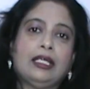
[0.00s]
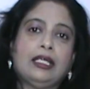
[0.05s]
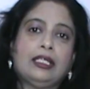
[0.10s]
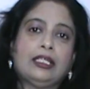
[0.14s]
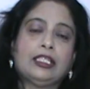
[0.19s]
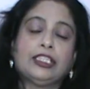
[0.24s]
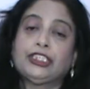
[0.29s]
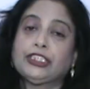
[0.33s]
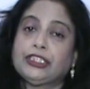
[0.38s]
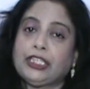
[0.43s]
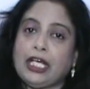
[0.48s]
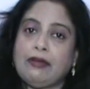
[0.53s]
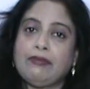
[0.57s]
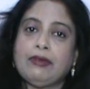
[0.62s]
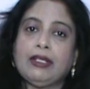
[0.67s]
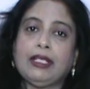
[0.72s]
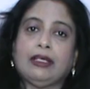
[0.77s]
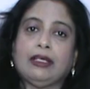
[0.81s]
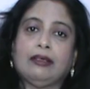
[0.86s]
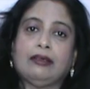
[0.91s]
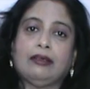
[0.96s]

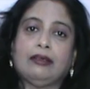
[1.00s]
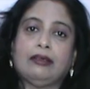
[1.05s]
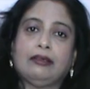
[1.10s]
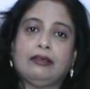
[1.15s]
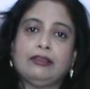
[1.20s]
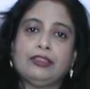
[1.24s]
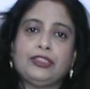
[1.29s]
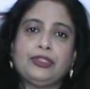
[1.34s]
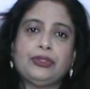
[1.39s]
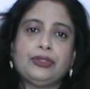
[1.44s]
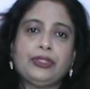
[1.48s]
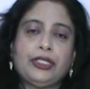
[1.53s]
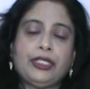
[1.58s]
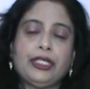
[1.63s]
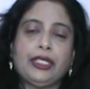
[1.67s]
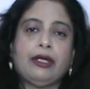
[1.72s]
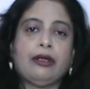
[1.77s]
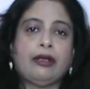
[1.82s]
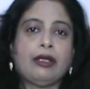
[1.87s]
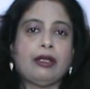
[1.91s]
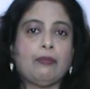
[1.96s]
Shravana, to
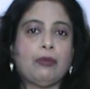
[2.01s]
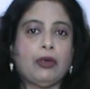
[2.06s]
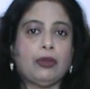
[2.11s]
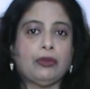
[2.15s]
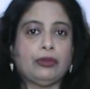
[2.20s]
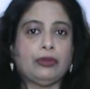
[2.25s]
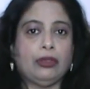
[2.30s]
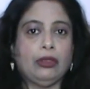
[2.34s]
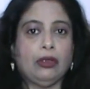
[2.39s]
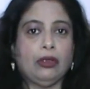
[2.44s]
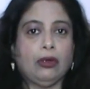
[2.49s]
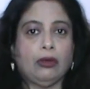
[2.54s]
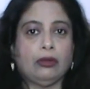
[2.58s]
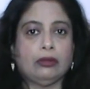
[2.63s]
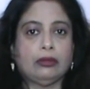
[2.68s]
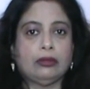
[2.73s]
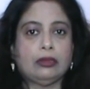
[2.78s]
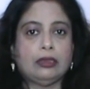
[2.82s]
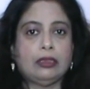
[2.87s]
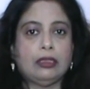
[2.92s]
hear about Lord;